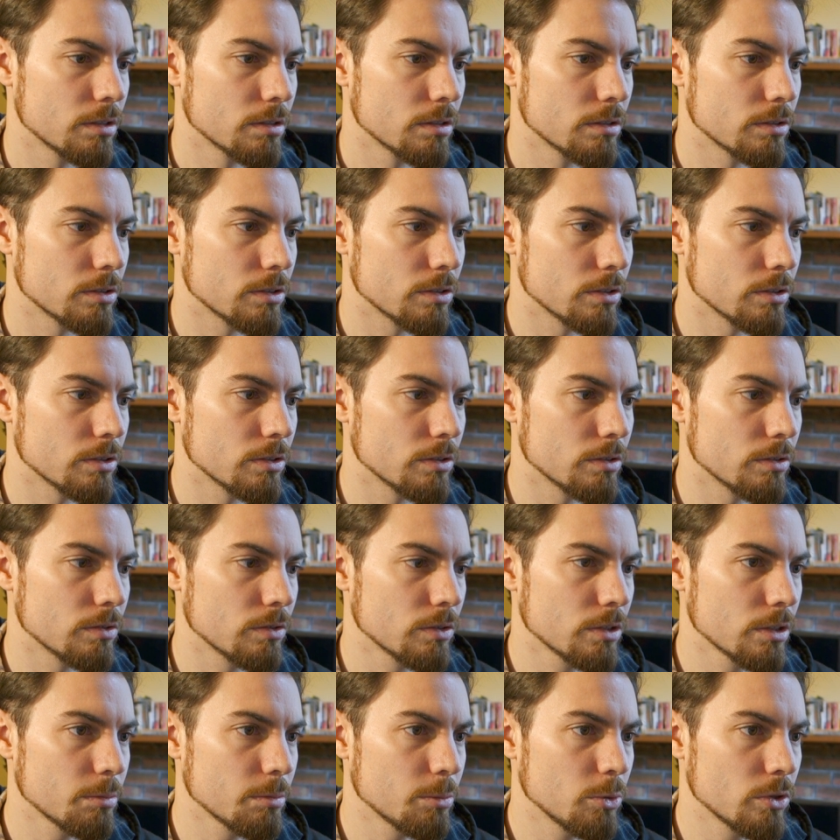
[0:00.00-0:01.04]
So
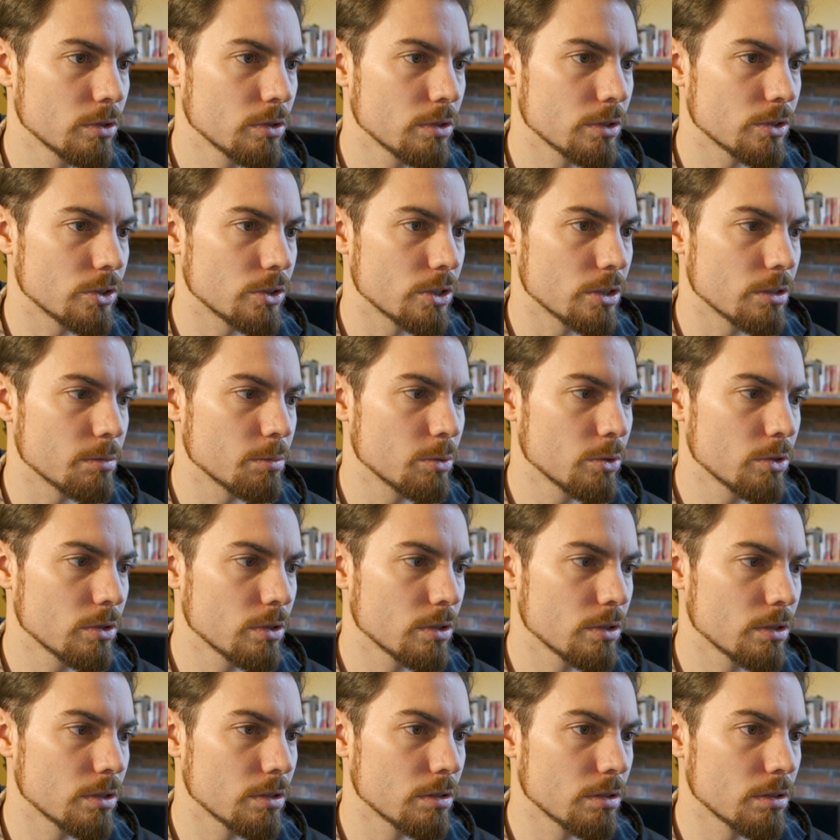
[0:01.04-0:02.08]
look at the book, it's just a
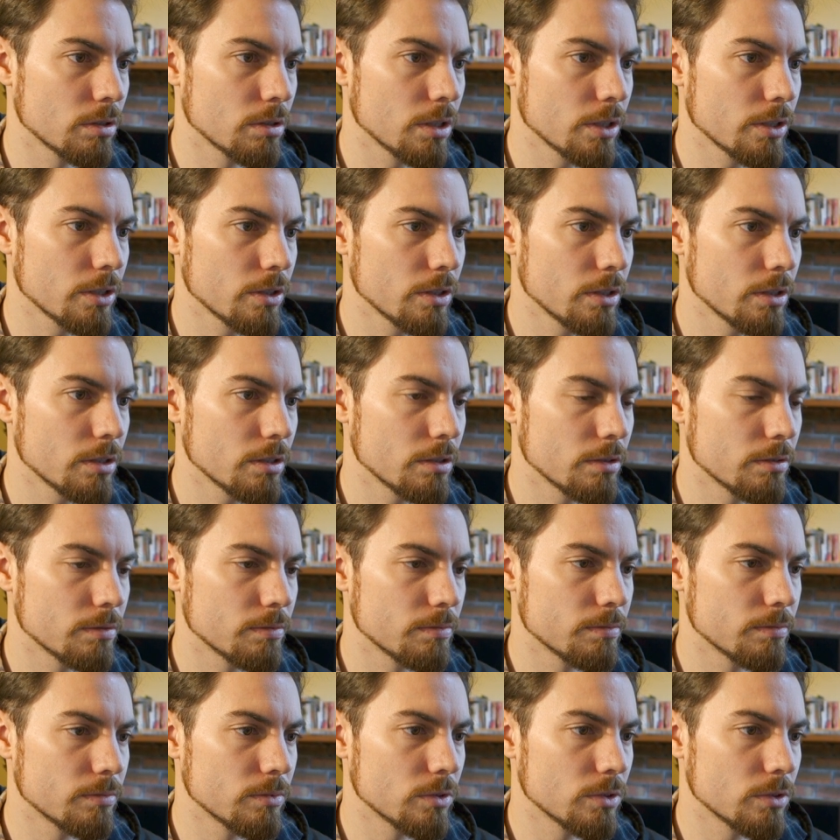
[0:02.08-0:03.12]
book. Click on it,
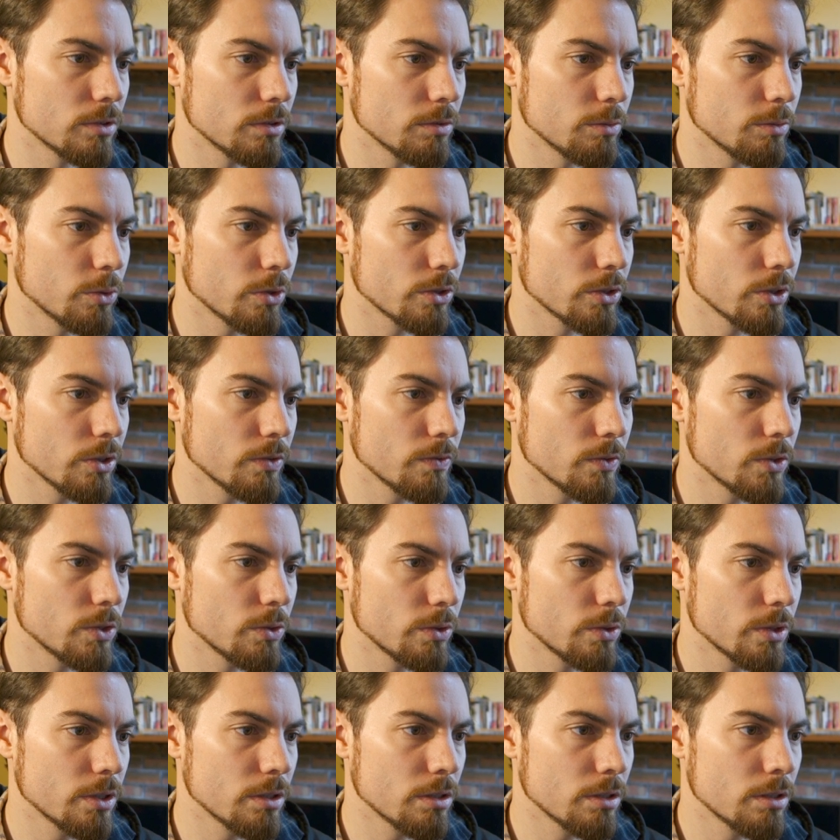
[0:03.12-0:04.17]
he walks over
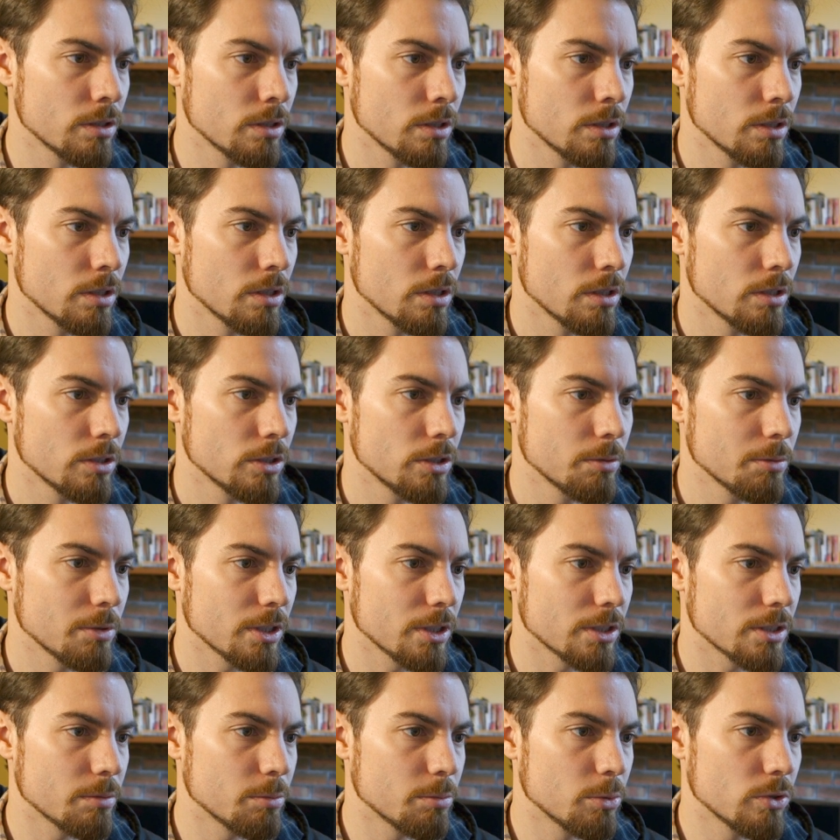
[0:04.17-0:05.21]
to it. Jim
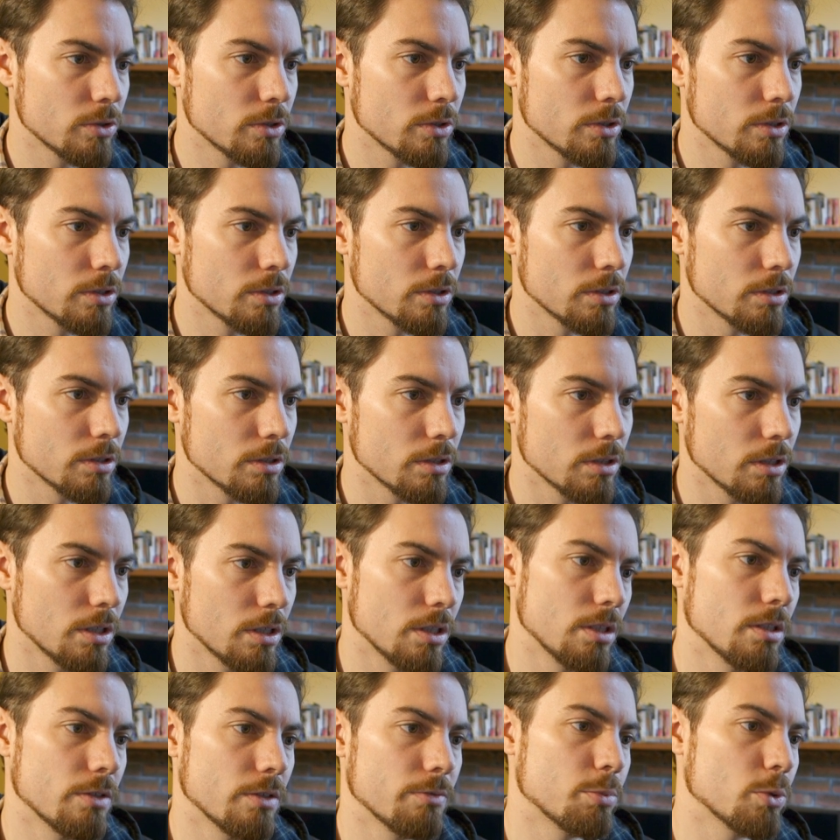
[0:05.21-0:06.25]
collects the book.
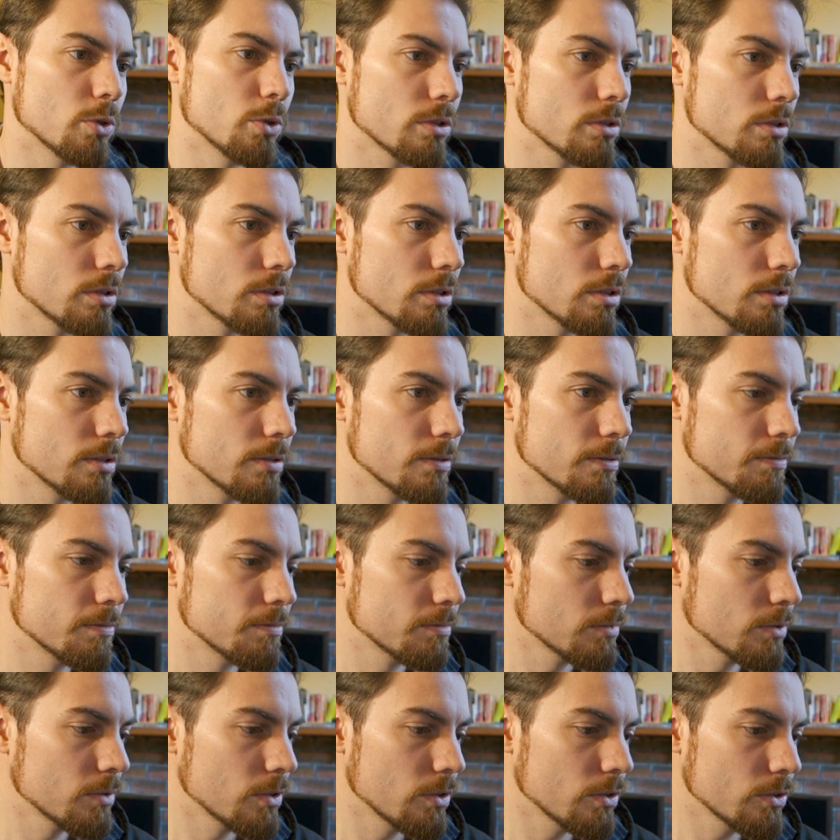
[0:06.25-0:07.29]
I love books.
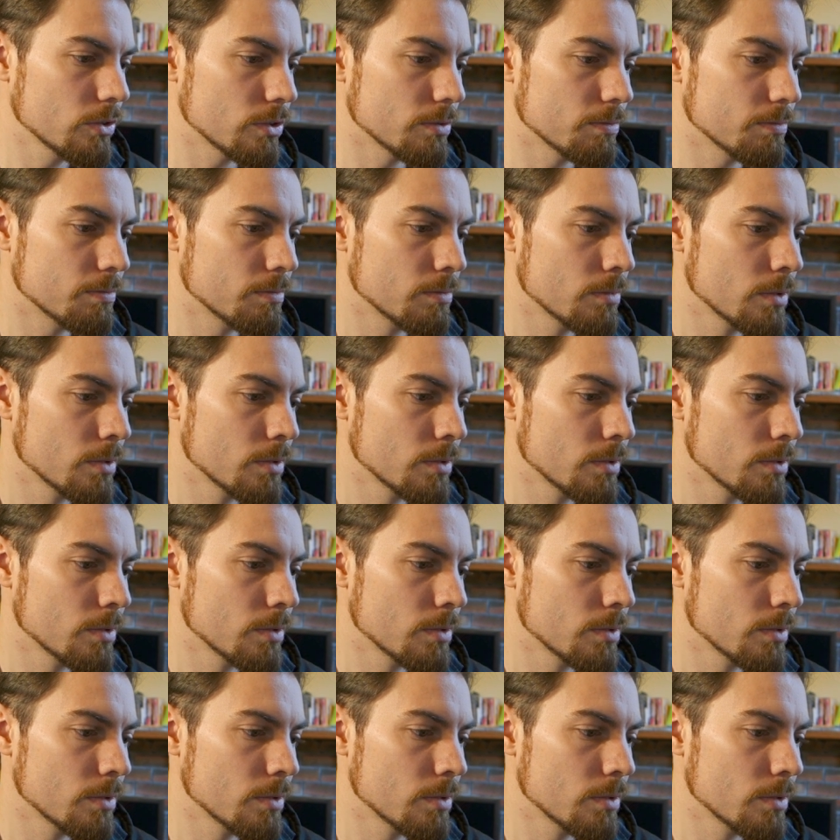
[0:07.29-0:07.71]
Awesome.